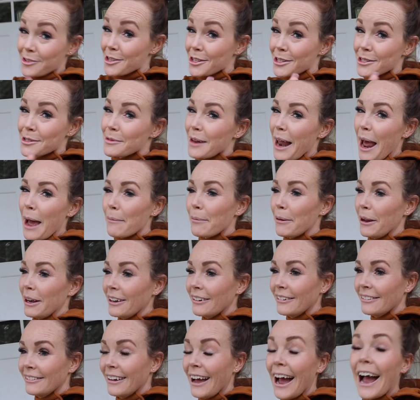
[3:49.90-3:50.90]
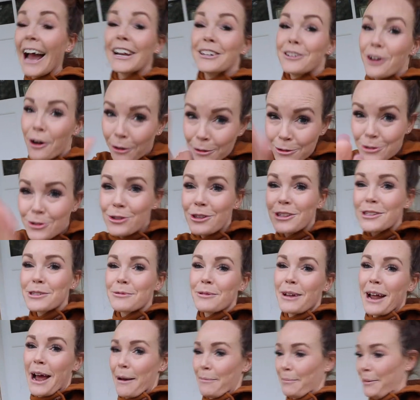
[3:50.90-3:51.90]
you this would happen. I told you this
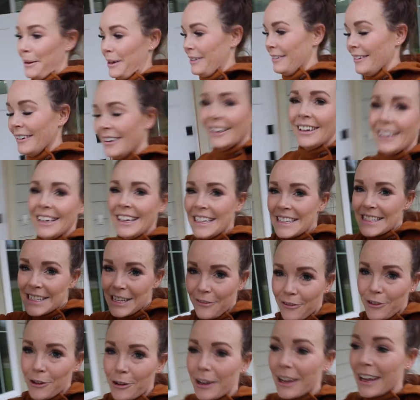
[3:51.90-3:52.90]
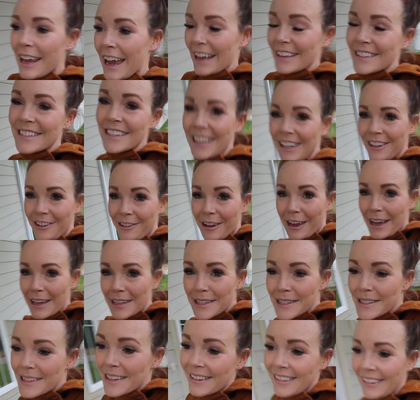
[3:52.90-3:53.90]
would happen. See if you can guess. Can you
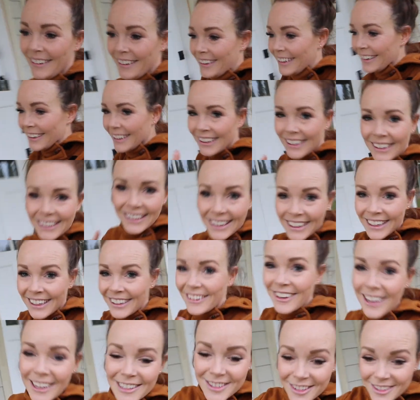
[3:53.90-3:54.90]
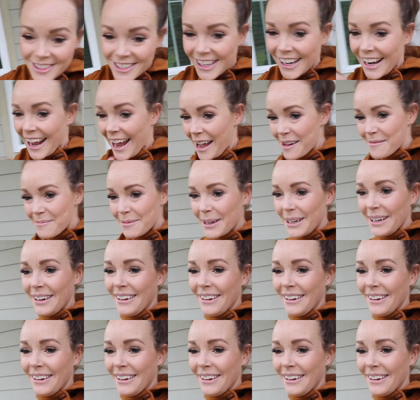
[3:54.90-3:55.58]
guess? Can you guess what's gonna happen?